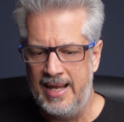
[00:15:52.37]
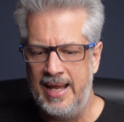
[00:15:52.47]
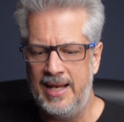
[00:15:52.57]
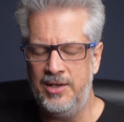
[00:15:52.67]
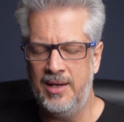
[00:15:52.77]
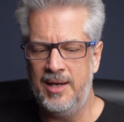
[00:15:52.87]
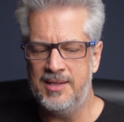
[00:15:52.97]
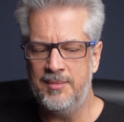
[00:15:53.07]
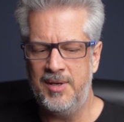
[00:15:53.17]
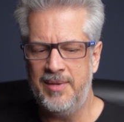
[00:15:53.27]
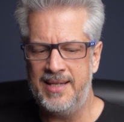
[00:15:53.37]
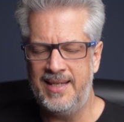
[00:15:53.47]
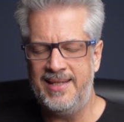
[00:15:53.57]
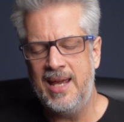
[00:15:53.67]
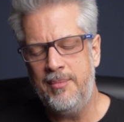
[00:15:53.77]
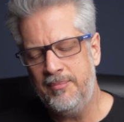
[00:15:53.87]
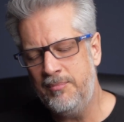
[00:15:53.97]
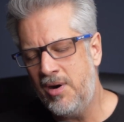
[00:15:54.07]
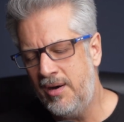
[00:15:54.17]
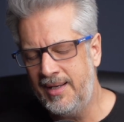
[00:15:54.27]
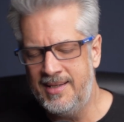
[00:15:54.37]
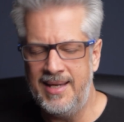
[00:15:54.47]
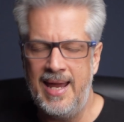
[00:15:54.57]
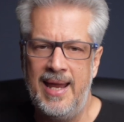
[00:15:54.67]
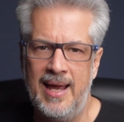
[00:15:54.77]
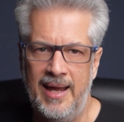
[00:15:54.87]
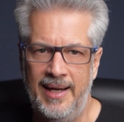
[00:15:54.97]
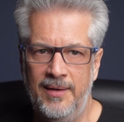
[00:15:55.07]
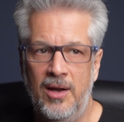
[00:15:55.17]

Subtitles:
And somebody might say, yeah, but Mark, it's AI.